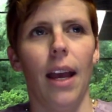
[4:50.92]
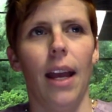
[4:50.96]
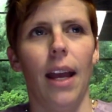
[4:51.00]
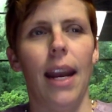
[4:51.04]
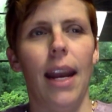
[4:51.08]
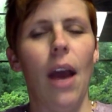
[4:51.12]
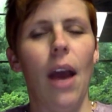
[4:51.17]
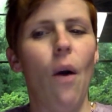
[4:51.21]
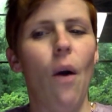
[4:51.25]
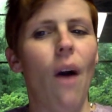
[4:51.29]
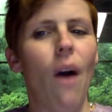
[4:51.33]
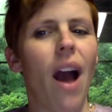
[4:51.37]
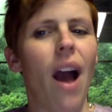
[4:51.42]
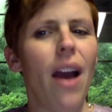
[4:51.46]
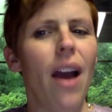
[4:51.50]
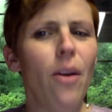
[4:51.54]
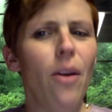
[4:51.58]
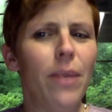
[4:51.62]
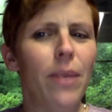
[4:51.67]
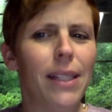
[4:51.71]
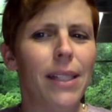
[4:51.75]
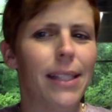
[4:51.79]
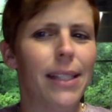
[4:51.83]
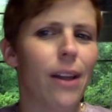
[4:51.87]
Now, I
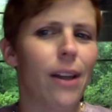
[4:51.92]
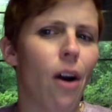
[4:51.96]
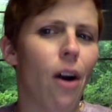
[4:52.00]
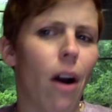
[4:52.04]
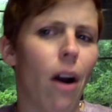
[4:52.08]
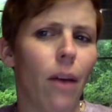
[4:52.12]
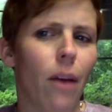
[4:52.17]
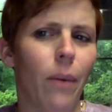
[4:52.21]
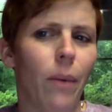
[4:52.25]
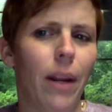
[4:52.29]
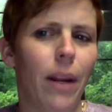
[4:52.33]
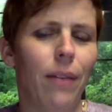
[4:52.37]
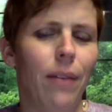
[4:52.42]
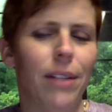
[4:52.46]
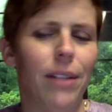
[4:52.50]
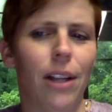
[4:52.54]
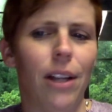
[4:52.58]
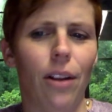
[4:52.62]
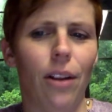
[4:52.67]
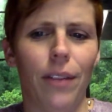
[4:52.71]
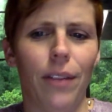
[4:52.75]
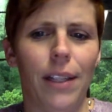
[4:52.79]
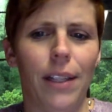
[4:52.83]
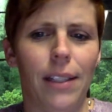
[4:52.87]
always thought when he would
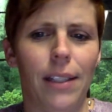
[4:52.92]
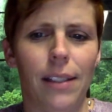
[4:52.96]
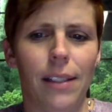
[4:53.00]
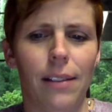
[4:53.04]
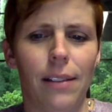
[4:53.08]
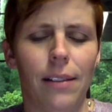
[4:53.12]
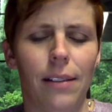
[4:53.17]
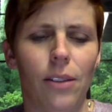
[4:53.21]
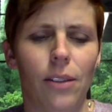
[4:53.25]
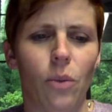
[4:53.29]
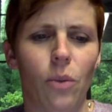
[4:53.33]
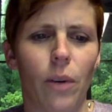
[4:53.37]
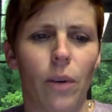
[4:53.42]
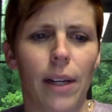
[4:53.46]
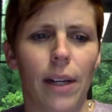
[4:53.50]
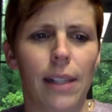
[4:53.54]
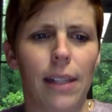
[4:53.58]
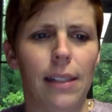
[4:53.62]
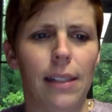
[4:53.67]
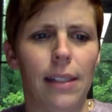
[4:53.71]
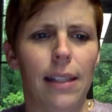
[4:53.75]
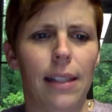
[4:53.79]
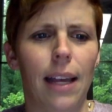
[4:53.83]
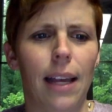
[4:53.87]
tell these
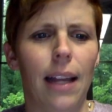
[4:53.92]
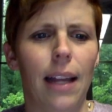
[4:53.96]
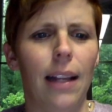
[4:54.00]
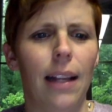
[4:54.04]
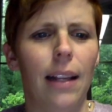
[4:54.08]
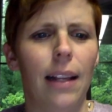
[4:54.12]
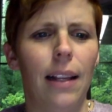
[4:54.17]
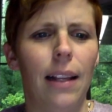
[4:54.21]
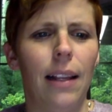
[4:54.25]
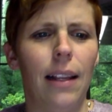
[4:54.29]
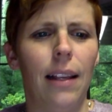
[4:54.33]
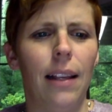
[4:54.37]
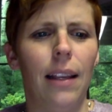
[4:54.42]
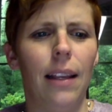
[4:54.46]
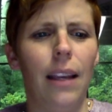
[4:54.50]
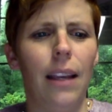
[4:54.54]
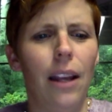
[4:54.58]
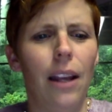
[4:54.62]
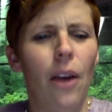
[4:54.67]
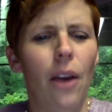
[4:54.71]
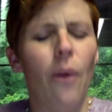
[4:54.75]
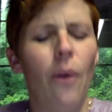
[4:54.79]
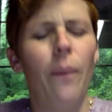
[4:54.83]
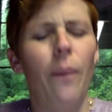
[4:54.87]
stories that, you
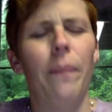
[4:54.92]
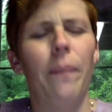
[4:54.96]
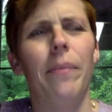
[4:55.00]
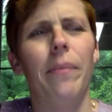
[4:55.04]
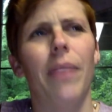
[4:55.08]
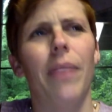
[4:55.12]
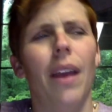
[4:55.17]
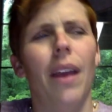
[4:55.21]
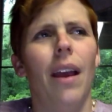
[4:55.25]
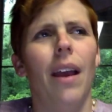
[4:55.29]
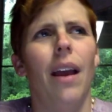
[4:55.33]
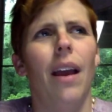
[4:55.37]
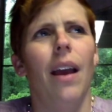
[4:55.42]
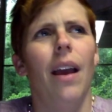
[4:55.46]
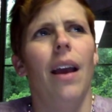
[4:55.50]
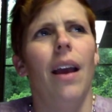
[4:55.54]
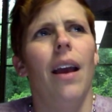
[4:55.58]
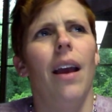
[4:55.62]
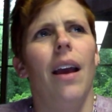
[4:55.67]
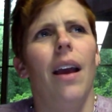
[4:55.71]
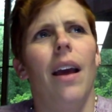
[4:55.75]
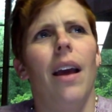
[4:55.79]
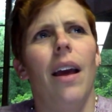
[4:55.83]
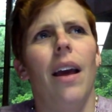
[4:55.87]
know,
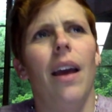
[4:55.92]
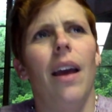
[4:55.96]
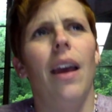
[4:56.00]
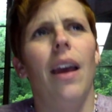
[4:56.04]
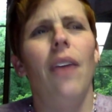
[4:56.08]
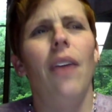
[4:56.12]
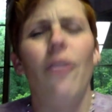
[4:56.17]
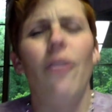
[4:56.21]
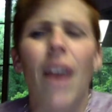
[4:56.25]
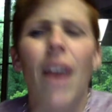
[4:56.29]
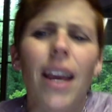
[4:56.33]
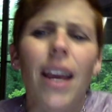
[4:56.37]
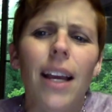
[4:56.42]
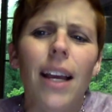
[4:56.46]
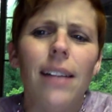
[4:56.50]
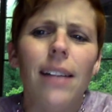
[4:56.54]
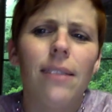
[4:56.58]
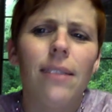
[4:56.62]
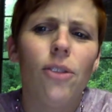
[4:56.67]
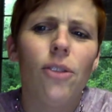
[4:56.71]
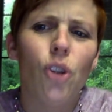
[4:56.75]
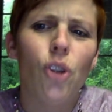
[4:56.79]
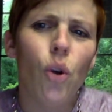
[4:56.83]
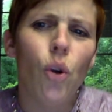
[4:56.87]
if I
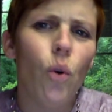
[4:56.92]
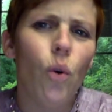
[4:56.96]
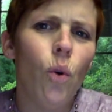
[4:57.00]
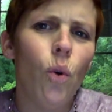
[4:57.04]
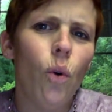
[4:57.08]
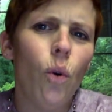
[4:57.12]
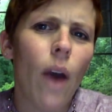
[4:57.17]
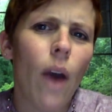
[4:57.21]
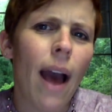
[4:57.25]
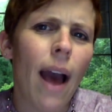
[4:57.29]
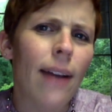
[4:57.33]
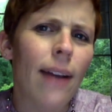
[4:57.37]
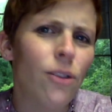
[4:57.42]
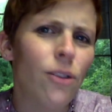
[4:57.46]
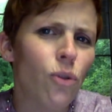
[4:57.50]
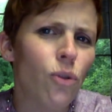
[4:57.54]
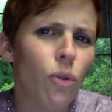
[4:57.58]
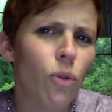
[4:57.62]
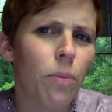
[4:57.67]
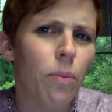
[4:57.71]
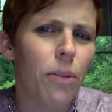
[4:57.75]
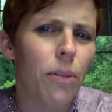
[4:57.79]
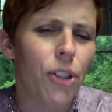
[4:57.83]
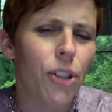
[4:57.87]
could do
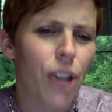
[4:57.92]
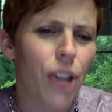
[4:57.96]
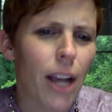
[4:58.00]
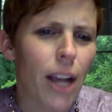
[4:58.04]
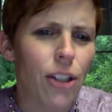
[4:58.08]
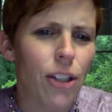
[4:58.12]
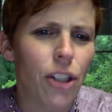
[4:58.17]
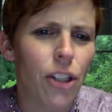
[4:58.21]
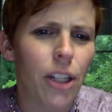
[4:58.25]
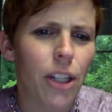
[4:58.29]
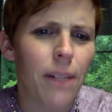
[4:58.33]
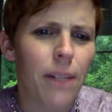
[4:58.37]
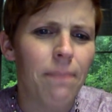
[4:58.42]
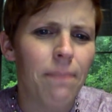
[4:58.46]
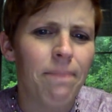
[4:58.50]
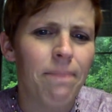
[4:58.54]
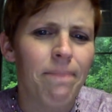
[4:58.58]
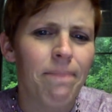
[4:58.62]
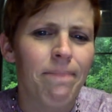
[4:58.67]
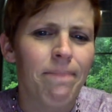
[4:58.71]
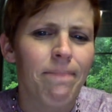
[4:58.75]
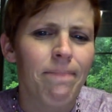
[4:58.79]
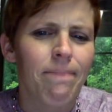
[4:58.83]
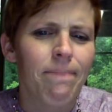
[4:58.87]
astral projection,
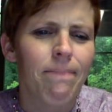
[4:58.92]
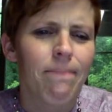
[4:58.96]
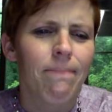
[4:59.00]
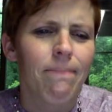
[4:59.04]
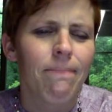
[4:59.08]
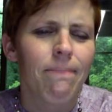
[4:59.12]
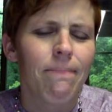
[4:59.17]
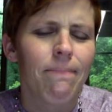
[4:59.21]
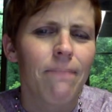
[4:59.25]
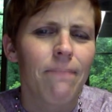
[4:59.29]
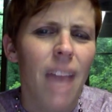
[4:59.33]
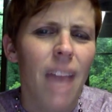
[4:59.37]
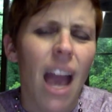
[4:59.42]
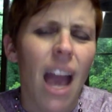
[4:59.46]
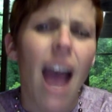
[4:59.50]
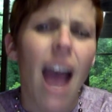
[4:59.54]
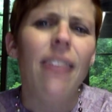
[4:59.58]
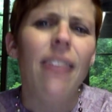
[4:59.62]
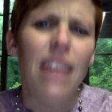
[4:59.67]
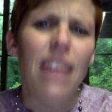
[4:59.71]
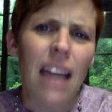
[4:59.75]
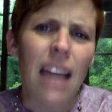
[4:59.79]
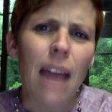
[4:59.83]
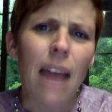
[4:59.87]
I
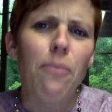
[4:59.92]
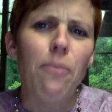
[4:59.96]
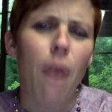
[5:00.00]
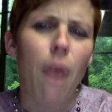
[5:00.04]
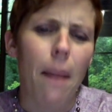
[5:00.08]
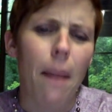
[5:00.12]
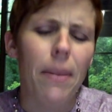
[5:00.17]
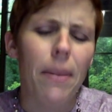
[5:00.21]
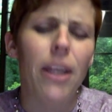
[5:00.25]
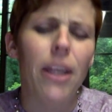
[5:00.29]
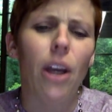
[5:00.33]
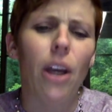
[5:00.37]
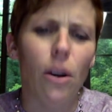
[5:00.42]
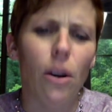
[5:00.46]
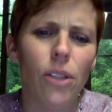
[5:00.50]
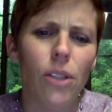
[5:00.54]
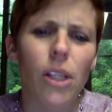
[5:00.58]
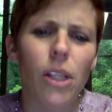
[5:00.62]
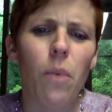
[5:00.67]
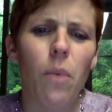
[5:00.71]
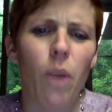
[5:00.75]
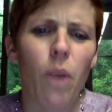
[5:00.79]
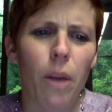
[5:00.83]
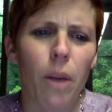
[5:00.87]
think I'd probably go
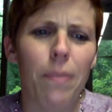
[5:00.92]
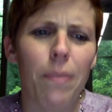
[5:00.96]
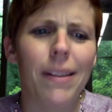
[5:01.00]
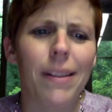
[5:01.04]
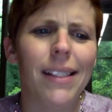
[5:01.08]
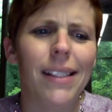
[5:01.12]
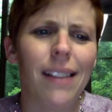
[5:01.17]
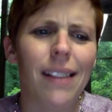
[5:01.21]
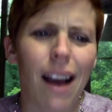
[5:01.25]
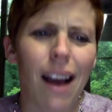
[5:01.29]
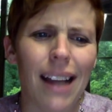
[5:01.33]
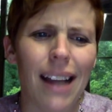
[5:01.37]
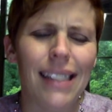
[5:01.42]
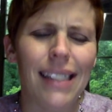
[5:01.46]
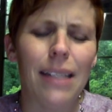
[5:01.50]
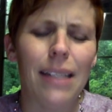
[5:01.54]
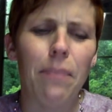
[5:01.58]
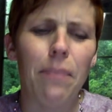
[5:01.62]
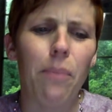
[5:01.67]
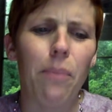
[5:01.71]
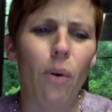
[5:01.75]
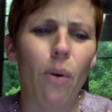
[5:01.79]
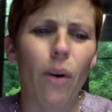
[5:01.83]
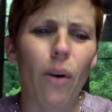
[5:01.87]
somewhere besides a
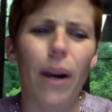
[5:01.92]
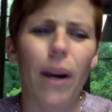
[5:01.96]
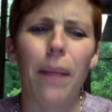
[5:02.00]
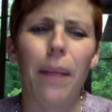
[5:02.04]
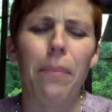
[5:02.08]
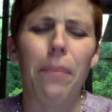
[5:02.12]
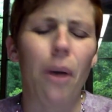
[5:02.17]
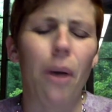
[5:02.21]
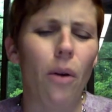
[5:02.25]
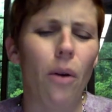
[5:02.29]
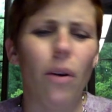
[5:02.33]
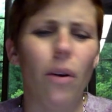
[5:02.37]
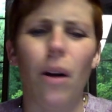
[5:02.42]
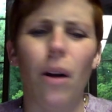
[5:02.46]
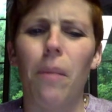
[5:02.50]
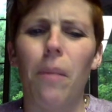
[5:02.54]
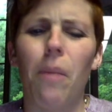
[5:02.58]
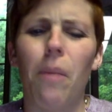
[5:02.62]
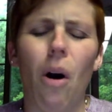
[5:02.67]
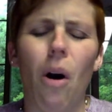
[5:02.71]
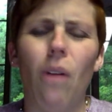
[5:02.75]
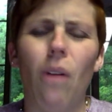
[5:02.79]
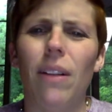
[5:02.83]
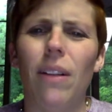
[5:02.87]
boring podunk
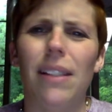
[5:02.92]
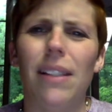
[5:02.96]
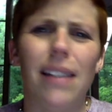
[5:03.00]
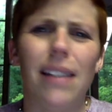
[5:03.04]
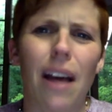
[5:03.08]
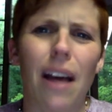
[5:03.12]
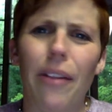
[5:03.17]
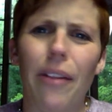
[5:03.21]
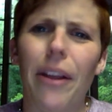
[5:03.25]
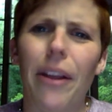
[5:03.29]
mall in South